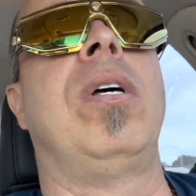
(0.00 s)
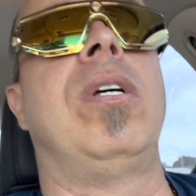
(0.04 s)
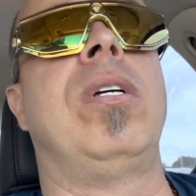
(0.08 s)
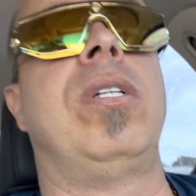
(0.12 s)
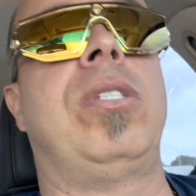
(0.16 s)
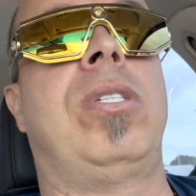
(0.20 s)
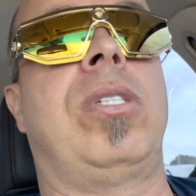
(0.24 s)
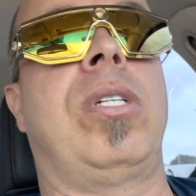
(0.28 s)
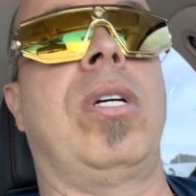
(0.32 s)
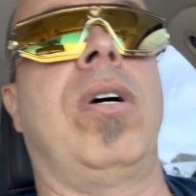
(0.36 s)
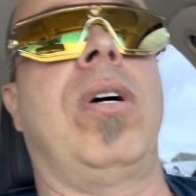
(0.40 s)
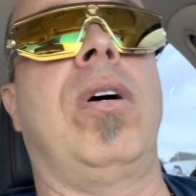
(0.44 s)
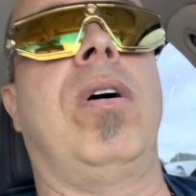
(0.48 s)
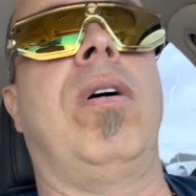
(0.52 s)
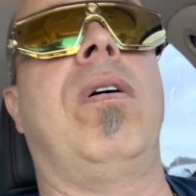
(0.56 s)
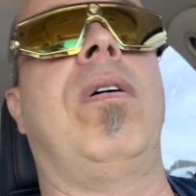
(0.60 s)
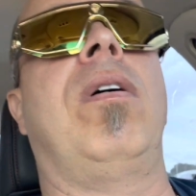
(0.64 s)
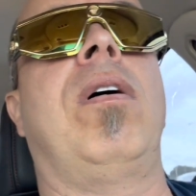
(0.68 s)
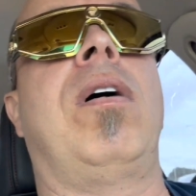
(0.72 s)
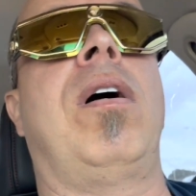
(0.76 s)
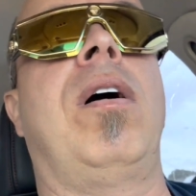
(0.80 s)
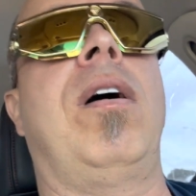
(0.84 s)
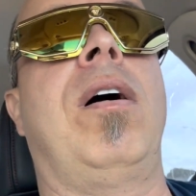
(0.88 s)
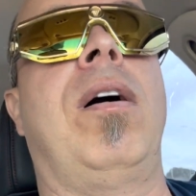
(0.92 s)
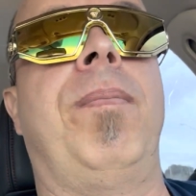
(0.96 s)

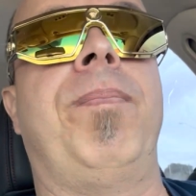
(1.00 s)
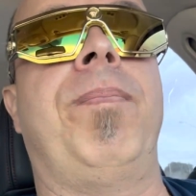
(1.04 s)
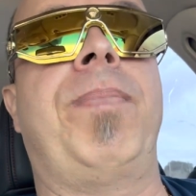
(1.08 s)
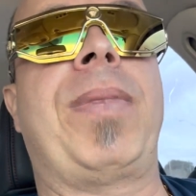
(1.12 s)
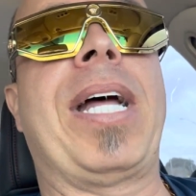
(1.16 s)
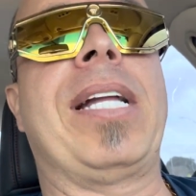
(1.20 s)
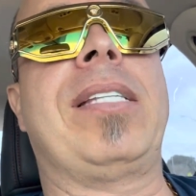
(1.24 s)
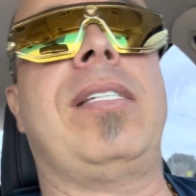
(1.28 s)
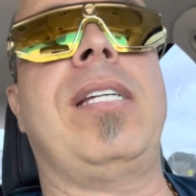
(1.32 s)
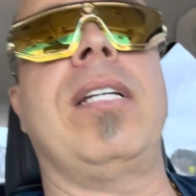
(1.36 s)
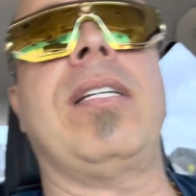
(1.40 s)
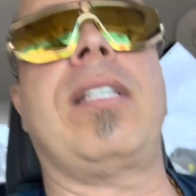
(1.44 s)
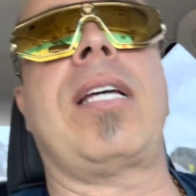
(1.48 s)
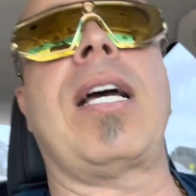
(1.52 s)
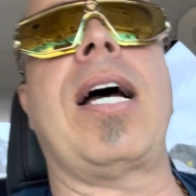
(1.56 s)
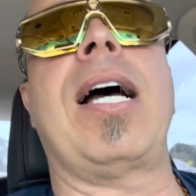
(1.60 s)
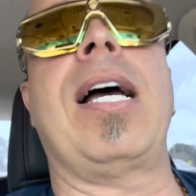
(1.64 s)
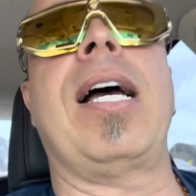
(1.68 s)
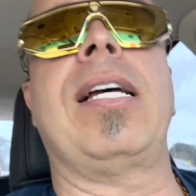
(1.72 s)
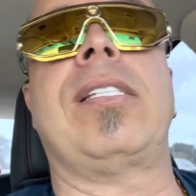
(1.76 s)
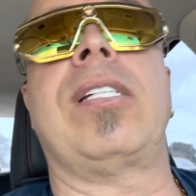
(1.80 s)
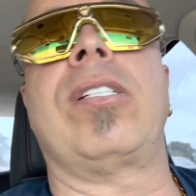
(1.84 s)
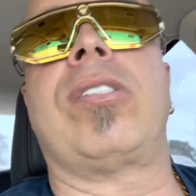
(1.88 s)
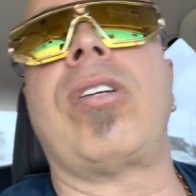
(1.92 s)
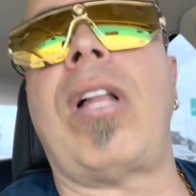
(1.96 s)
So that's it,
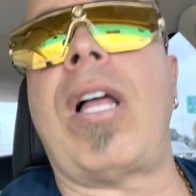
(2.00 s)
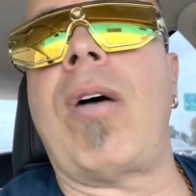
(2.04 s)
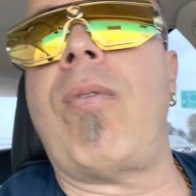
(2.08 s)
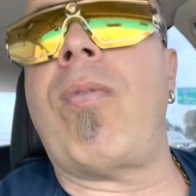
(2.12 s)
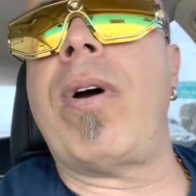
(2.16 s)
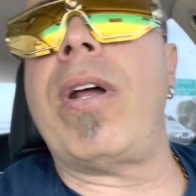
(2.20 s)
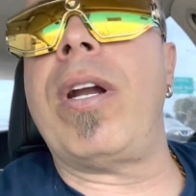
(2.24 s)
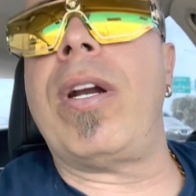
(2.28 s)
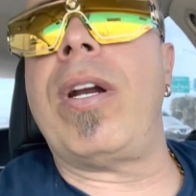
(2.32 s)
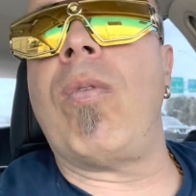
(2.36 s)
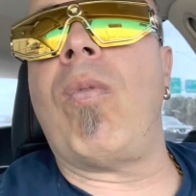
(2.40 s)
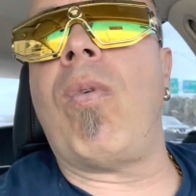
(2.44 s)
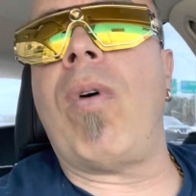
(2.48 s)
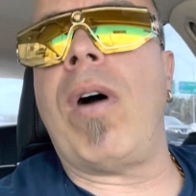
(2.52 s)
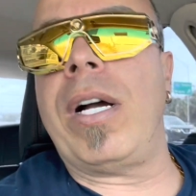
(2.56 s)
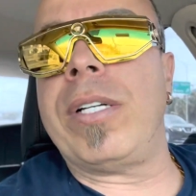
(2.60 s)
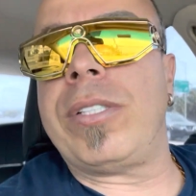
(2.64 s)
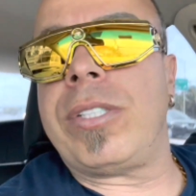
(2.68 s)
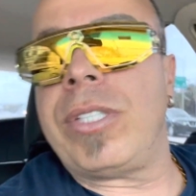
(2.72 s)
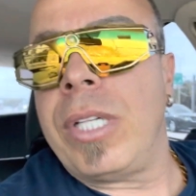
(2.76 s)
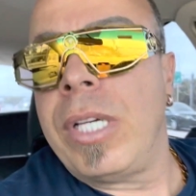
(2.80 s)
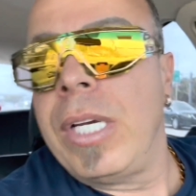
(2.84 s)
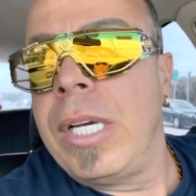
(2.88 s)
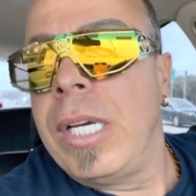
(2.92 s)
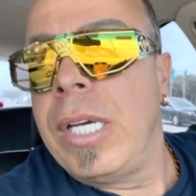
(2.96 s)
guys. That's all I wanted to watch.